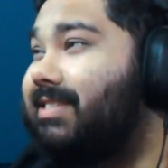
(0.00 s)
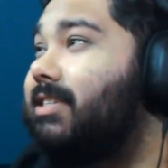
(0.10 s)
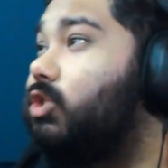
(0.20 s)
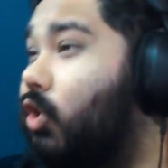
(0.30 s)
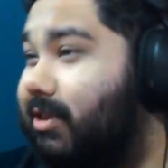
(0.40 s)
a
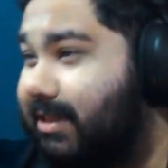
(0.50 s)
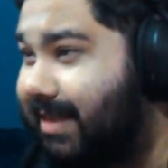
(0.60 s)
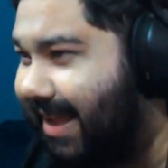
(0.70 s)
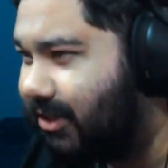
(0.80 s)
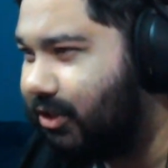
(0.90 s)
short
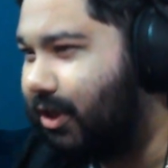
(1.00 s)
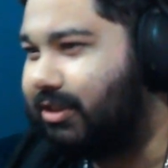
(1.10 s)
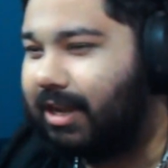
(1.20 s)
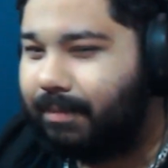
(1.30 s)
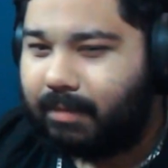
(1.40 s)
sketch though,
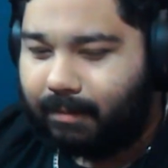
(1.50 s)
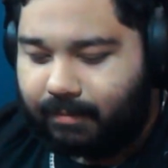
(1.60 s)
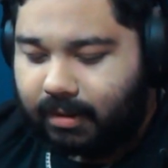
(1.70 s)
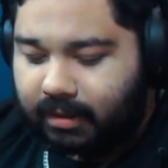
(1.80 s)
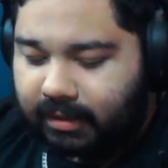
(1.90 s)
so
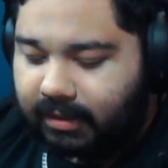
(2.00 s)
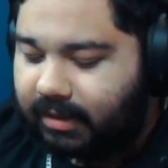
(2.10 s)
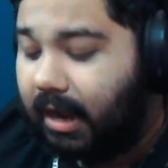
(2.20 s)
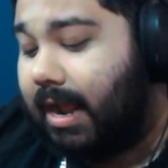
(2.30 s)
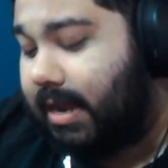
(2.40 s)

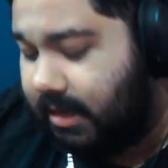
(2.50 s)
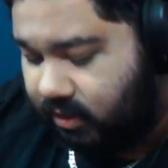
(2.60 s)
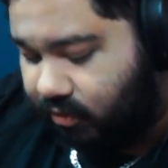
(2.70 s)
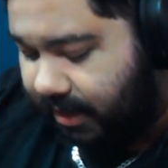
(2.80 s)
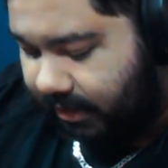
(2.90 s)
I
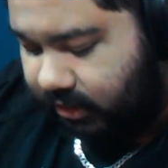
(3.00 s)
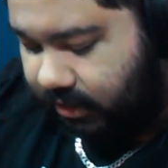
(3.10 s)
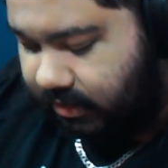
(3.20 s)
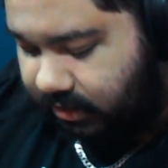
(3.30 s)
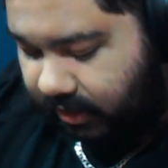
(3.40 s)
thought I
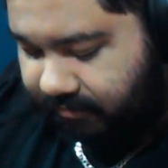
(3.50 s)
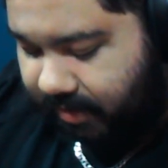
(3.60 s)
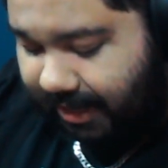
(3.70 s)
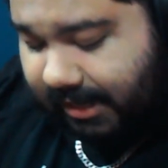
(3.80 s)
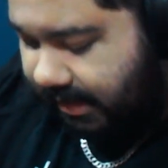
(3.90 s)
turned this up, but
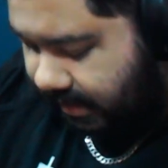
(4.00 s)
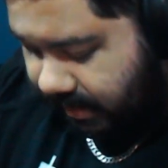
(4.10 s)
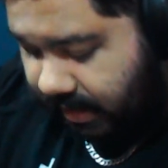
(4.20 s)
I didn't.